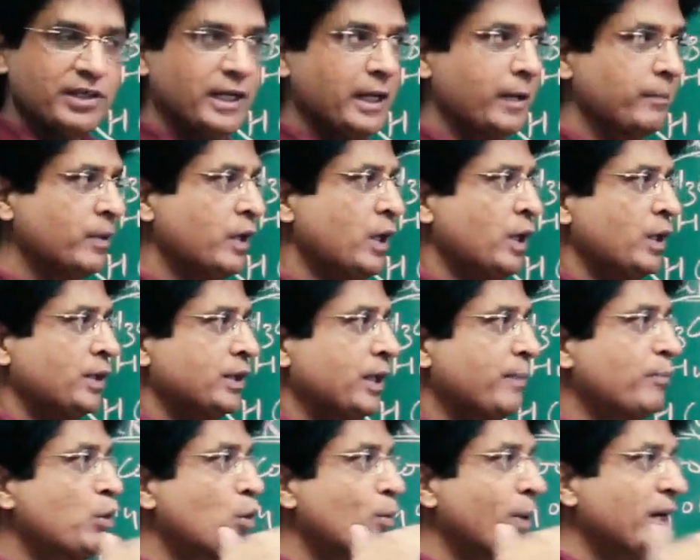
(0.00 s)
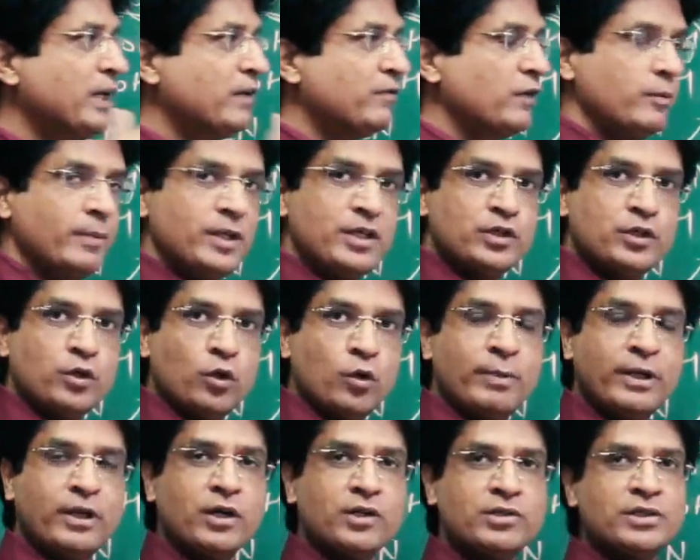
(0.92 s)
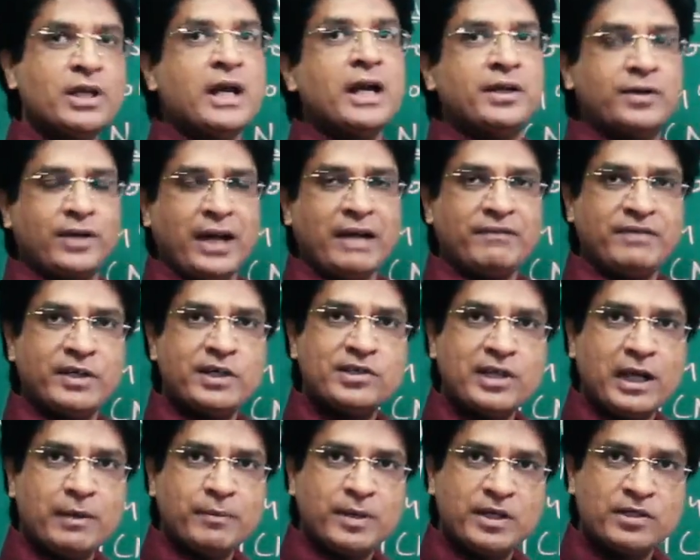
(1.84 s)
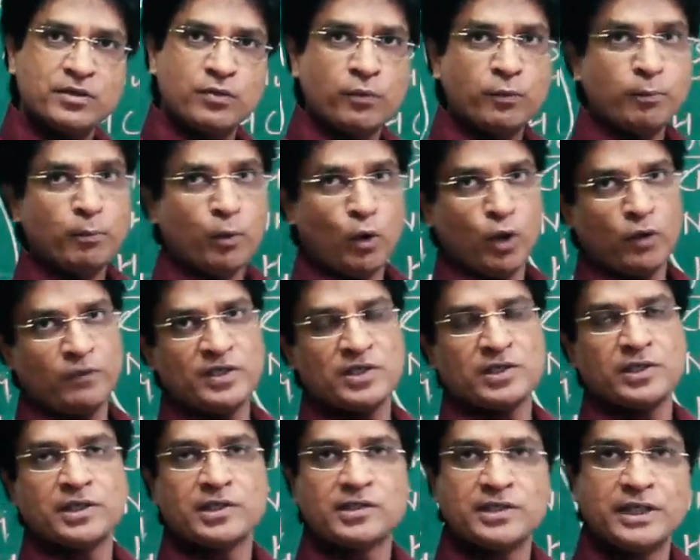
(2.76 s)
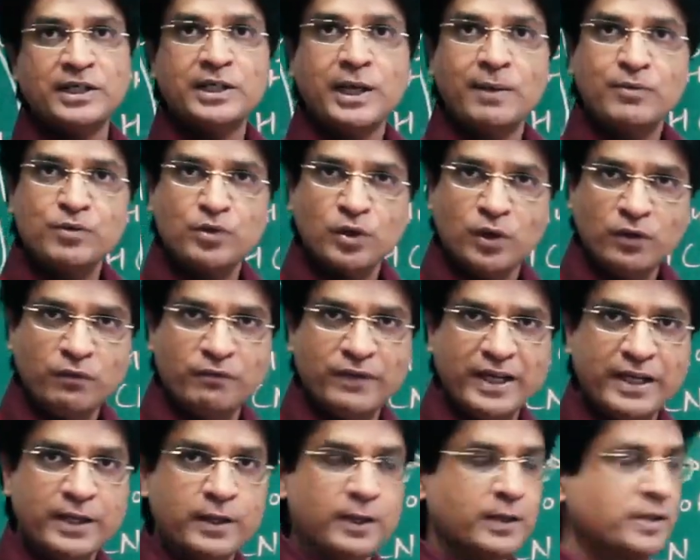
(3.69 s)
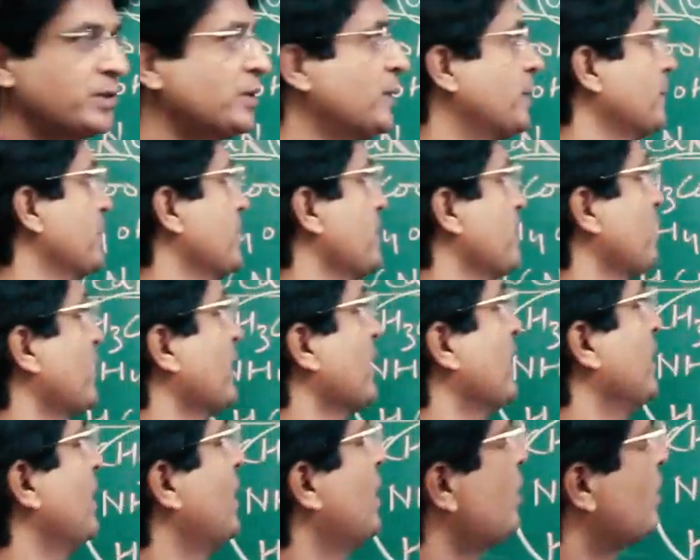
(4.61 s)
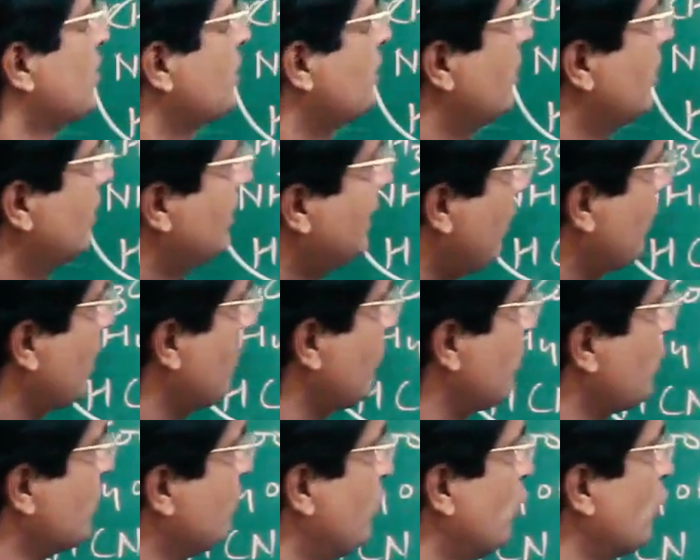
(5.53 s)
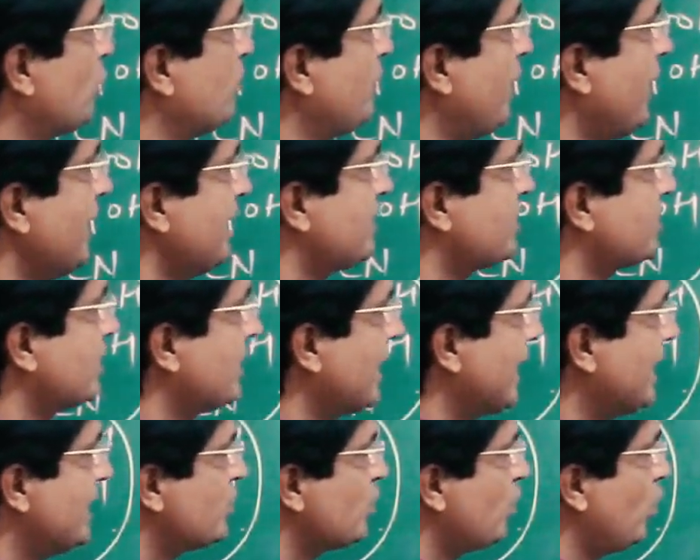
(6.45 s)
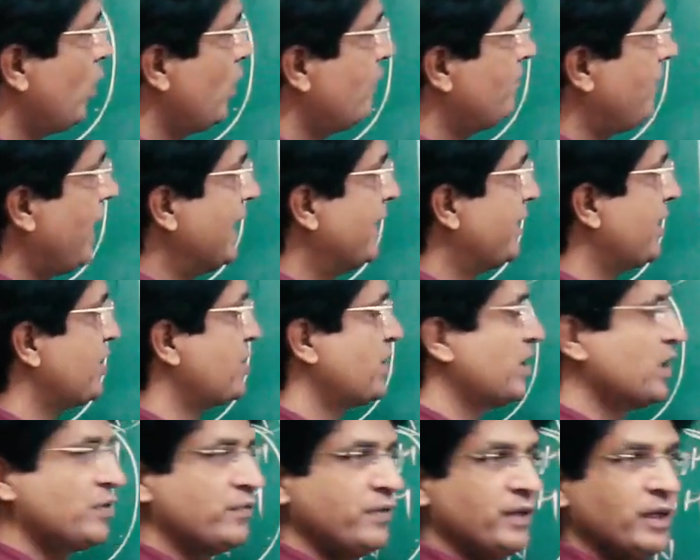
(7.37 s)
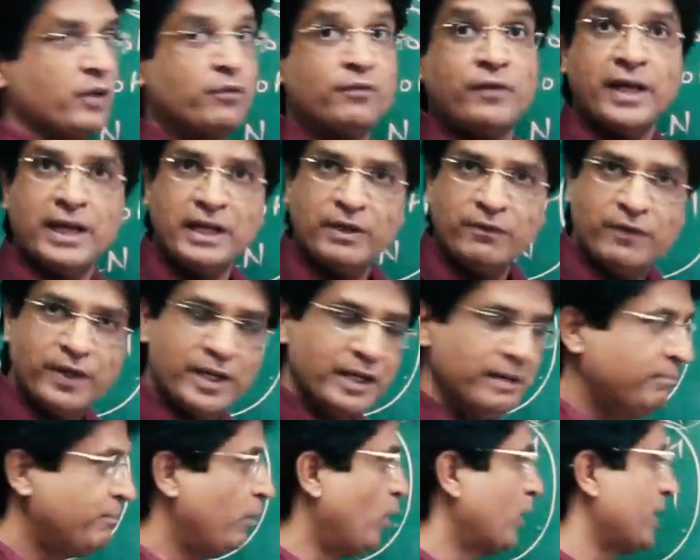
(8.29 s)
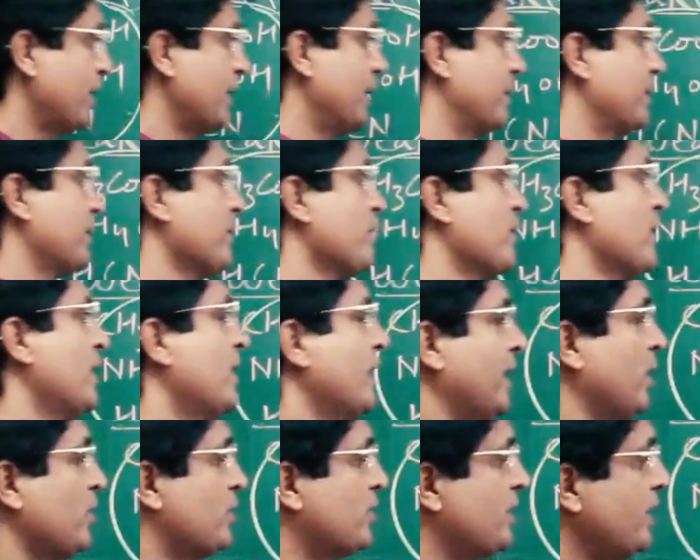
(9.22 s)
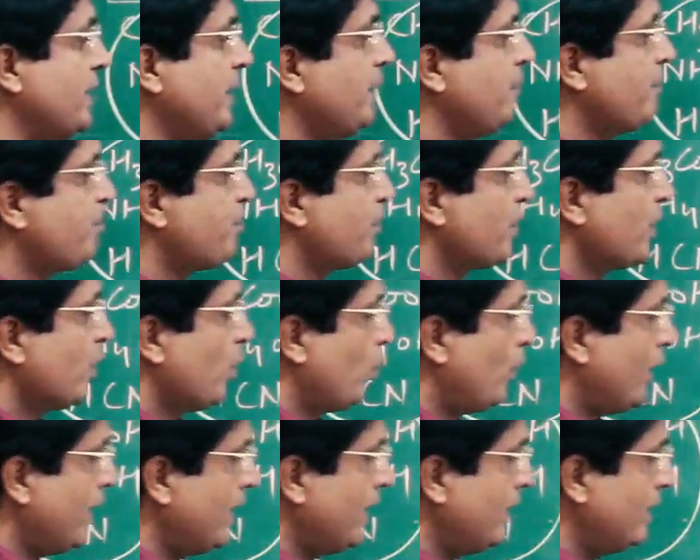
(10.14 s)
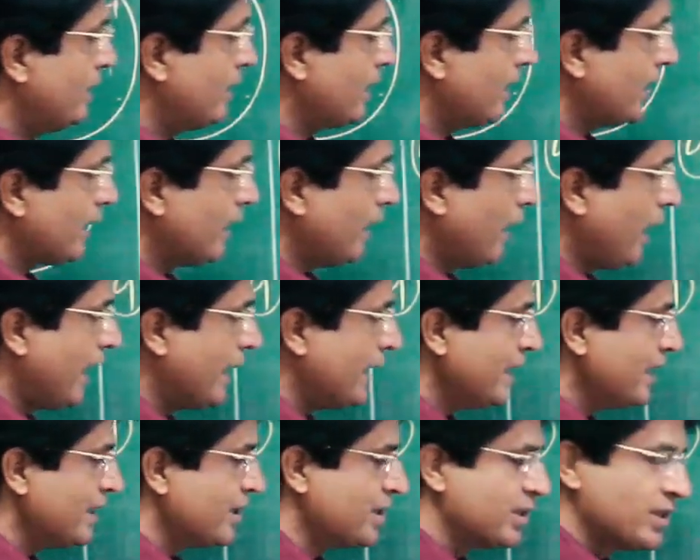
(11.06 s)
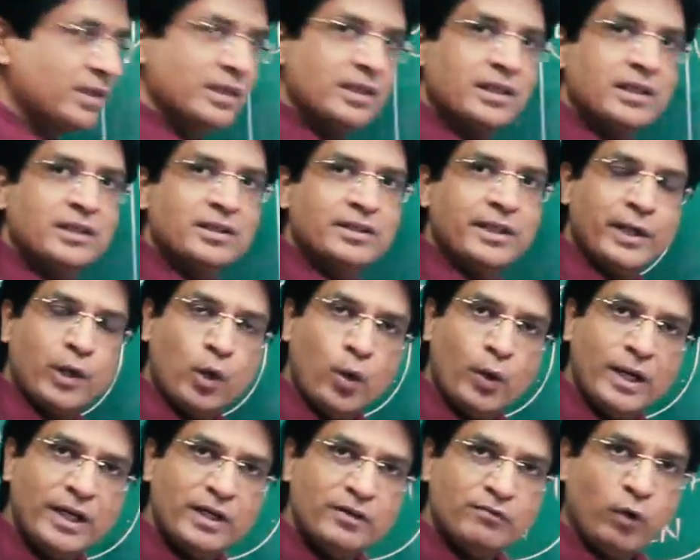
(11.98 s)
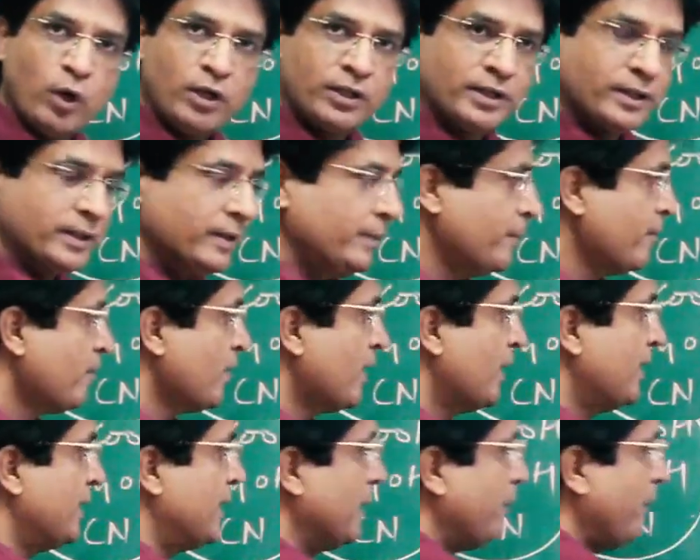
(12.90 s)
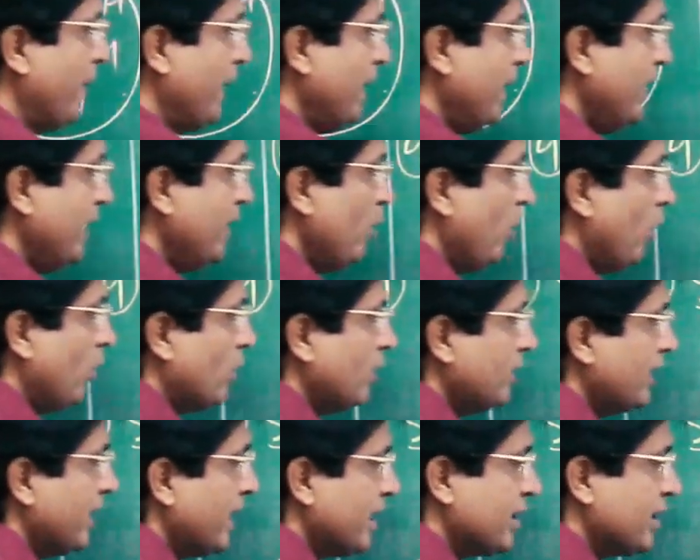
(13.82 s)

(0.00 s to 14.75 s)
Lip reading: jam, the movement will be slow because traffic jam is more viscous in terms of vehicles. Now come to the fourth part, size of hydration sphere, very, very important. Now see, when the ions, they go in water, depending on their